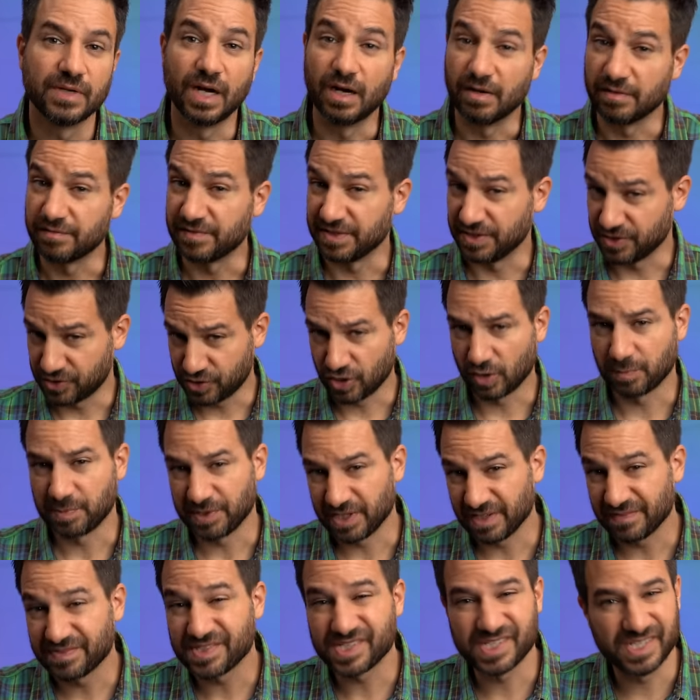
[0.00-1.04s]
Of
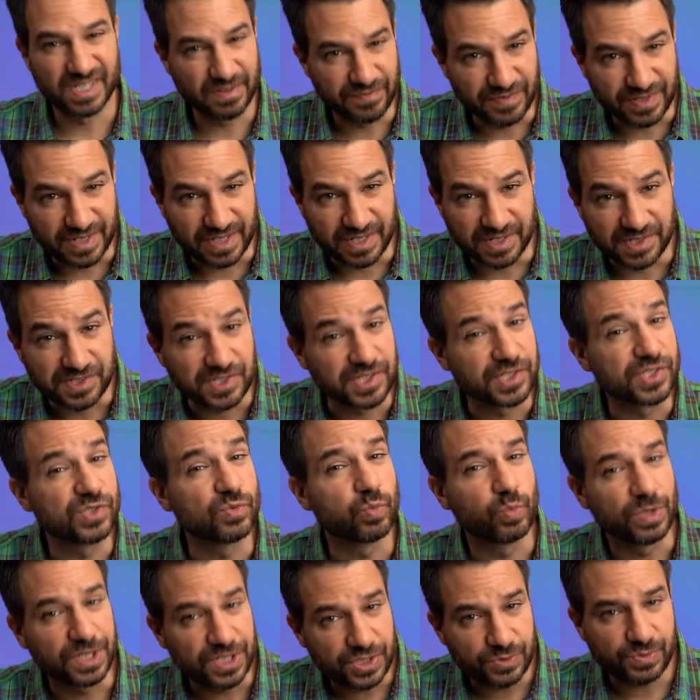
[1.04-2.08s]
interpretive significance is
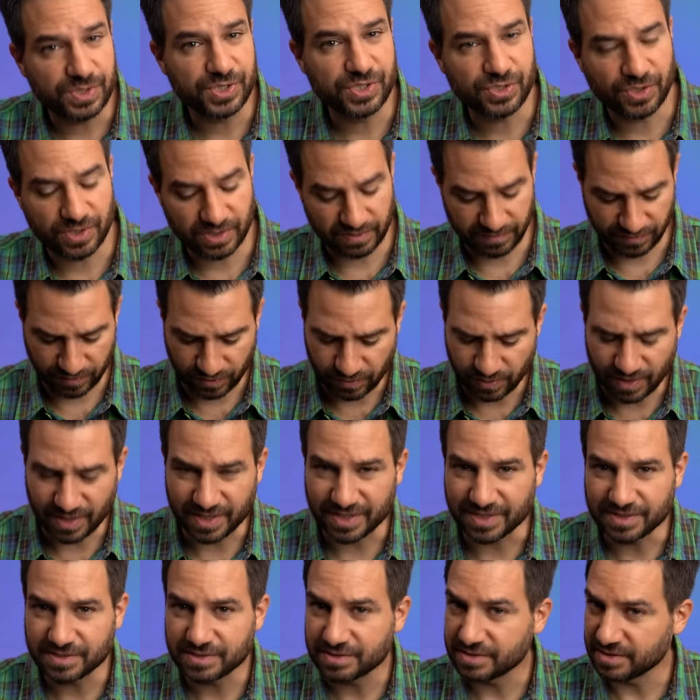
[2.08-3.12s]
which return of
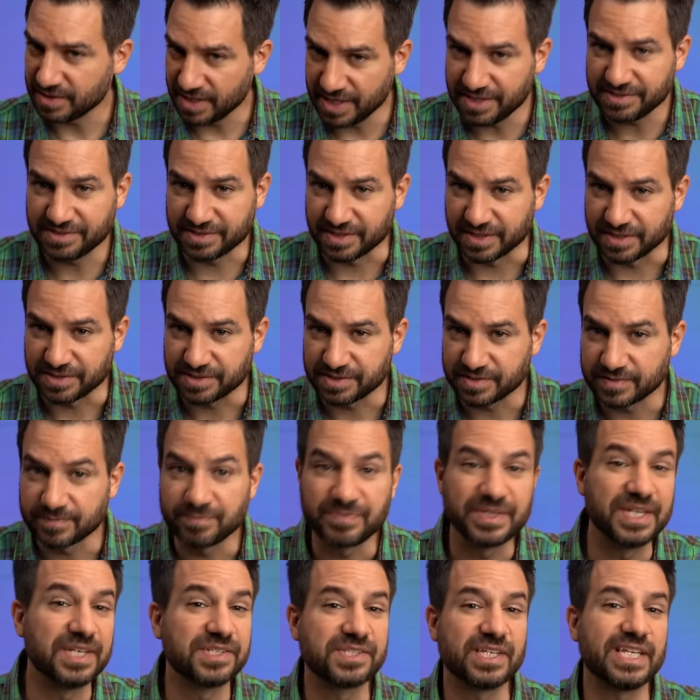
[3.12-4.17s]
Christ is this?
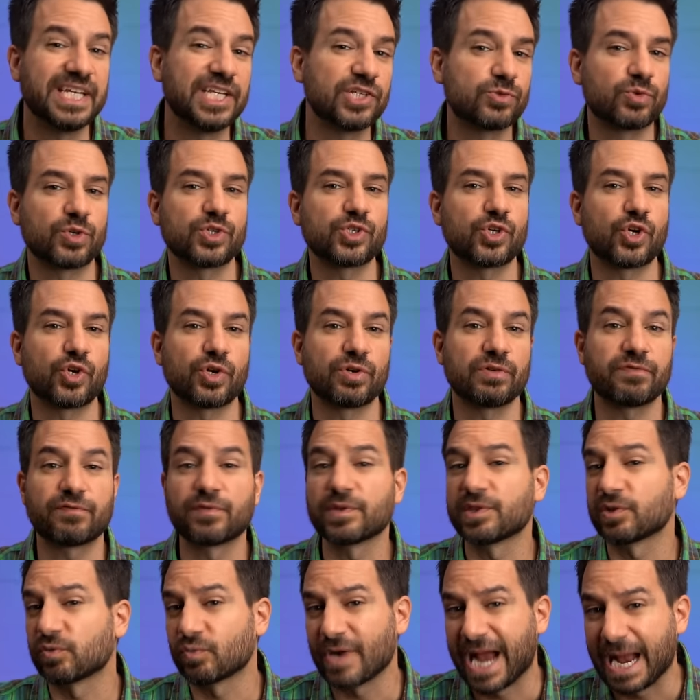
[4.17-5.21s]
Is it his return for
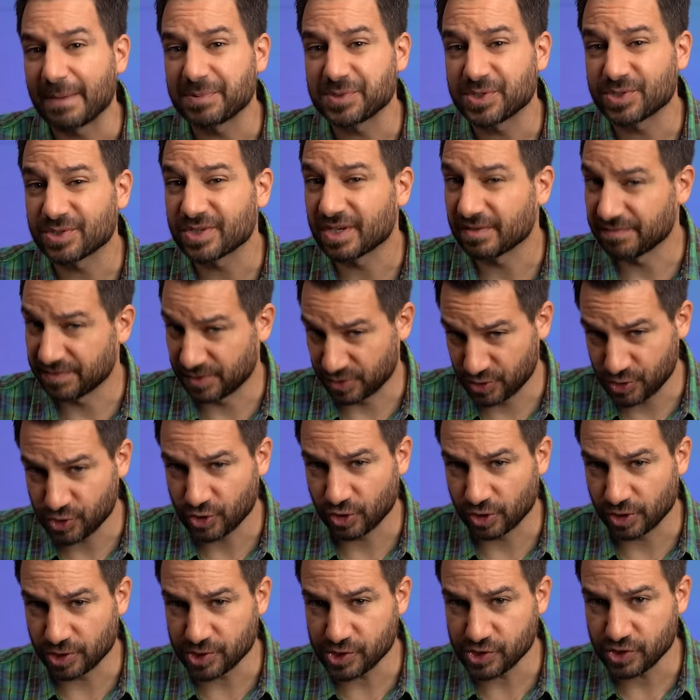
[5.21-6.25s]
the rapture of the
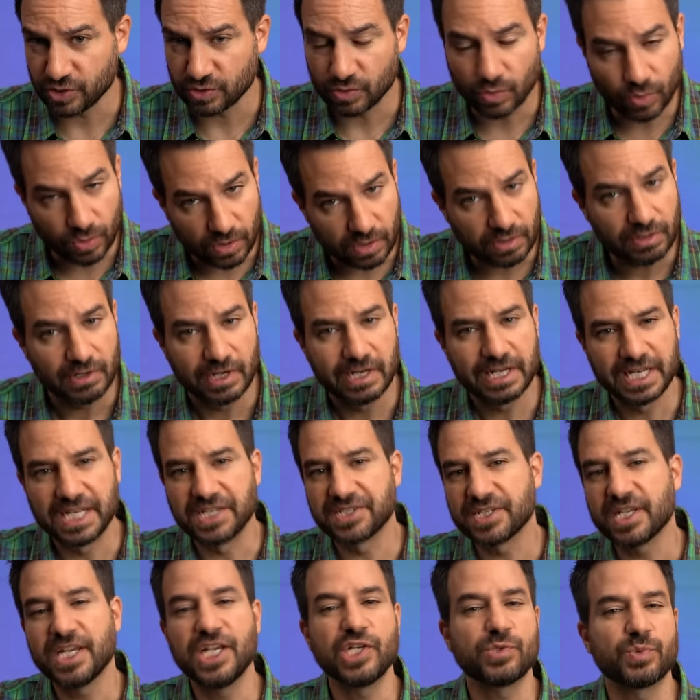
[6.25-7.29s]
church, or
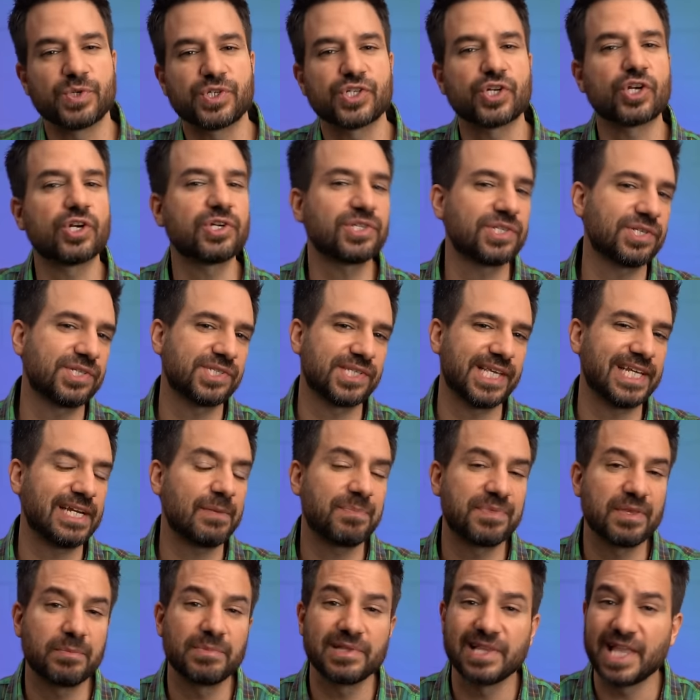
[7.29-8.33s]
is it his return to set
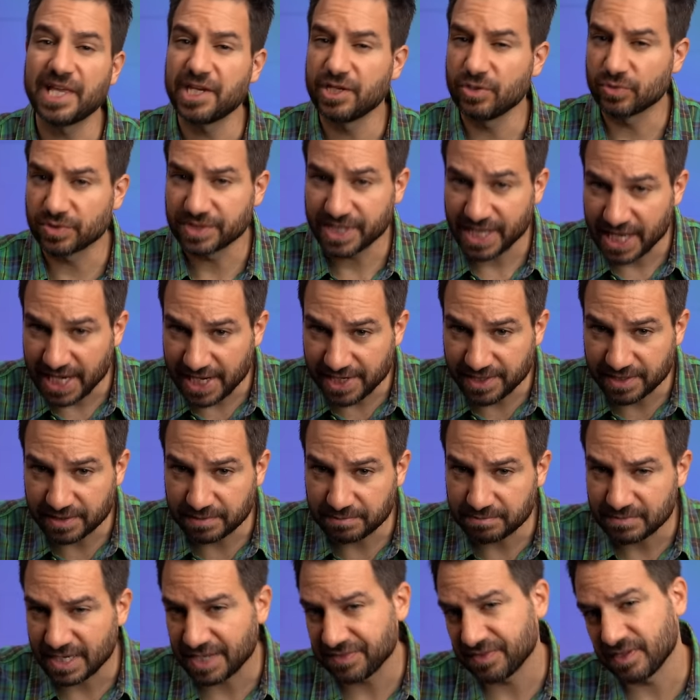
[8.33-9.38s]
up the millennial
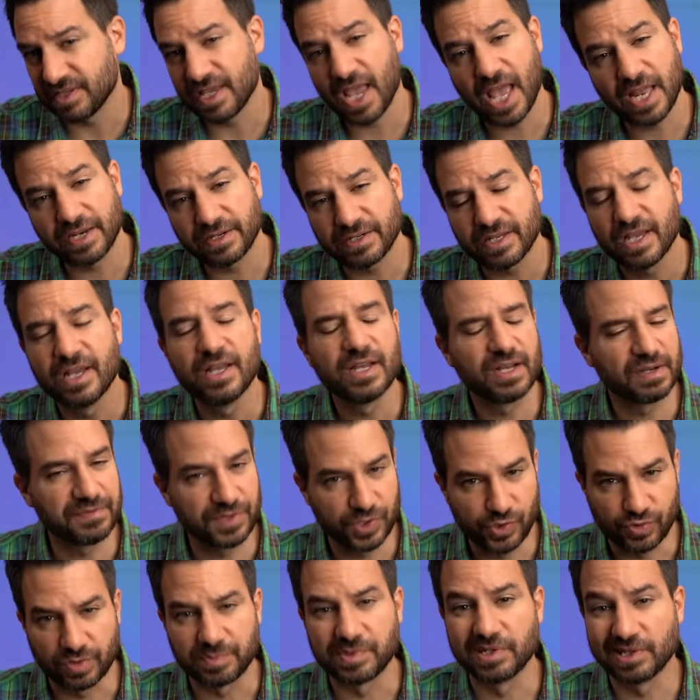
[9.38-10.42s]
kingdom at the end of
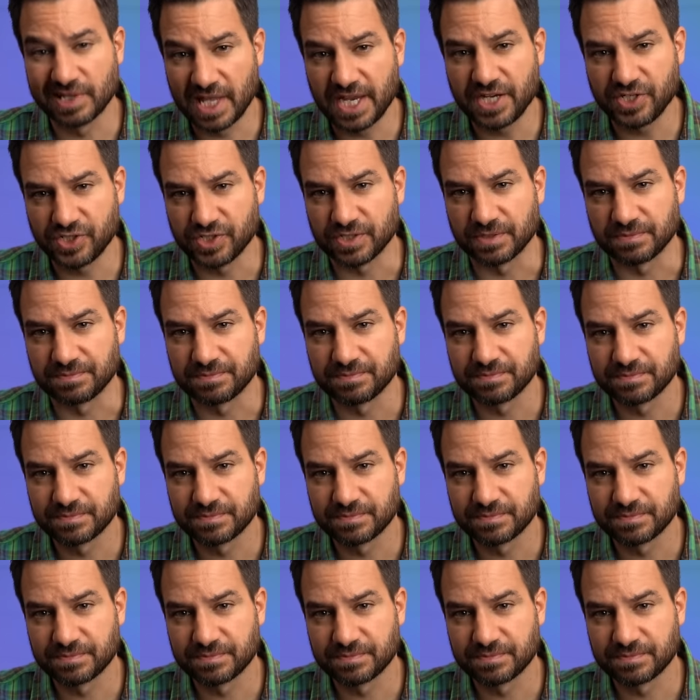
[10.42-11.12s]
the tribulation?